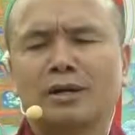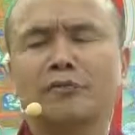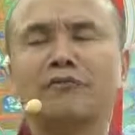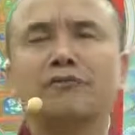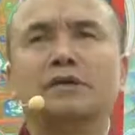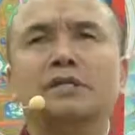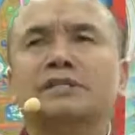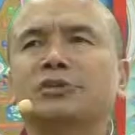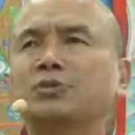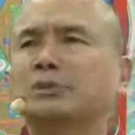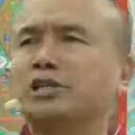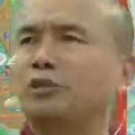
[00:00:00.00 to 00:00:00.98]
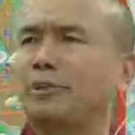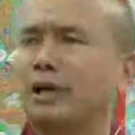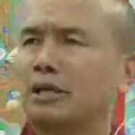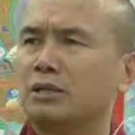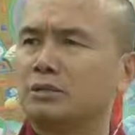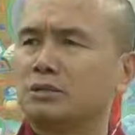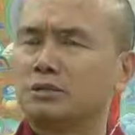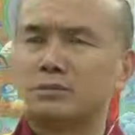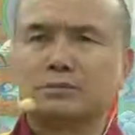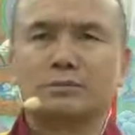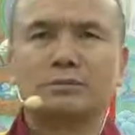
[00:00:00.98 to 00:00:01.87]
First, he was in a palace.